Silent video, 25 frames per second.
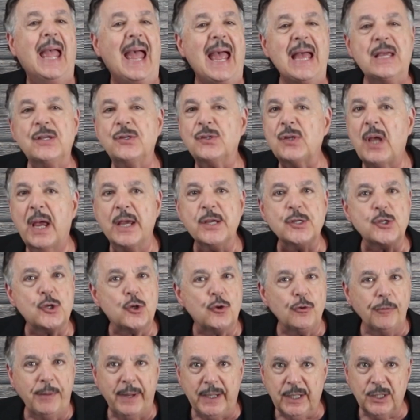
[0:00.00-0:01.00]
S I's
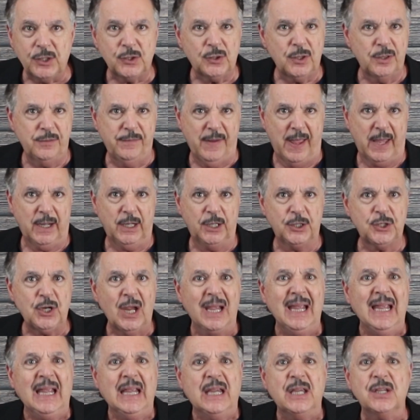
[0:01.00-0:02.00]
greatest advantage
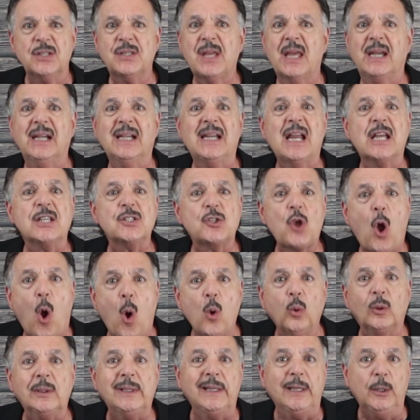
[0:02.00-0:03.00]
is that it has
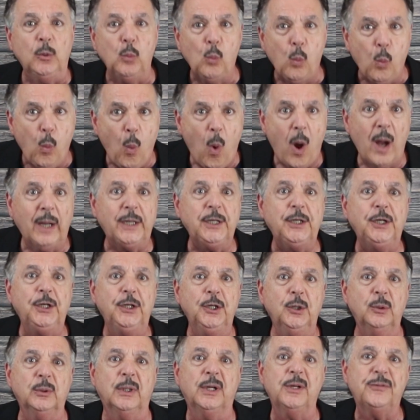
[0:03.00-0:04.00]
only one
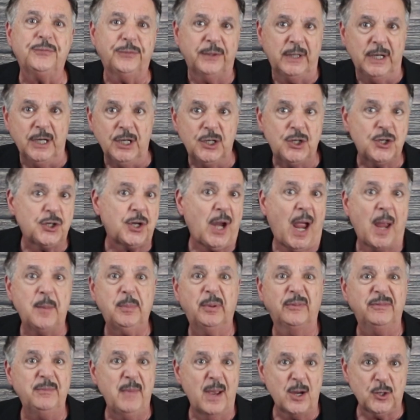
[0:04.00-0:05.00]
unit for each type
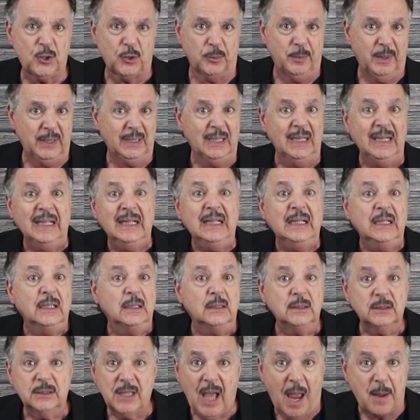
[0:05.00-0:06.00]
of measurement.
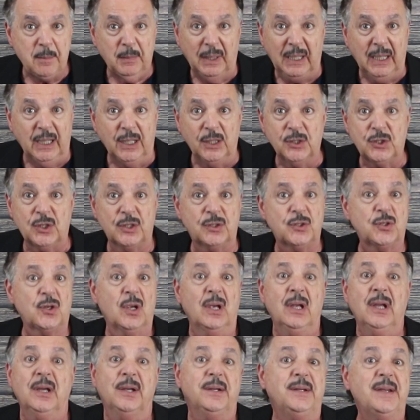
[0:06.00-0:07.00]
That means it's
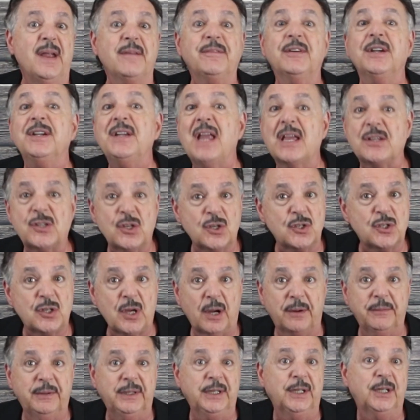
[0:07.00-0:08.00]
never
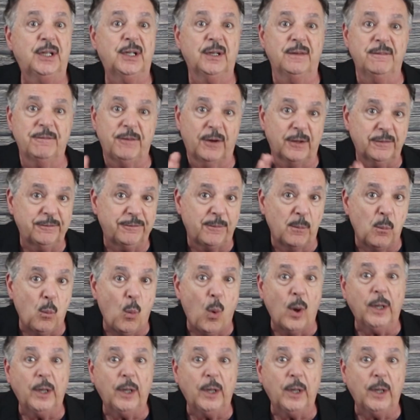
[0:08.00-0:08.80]
necessary to convert from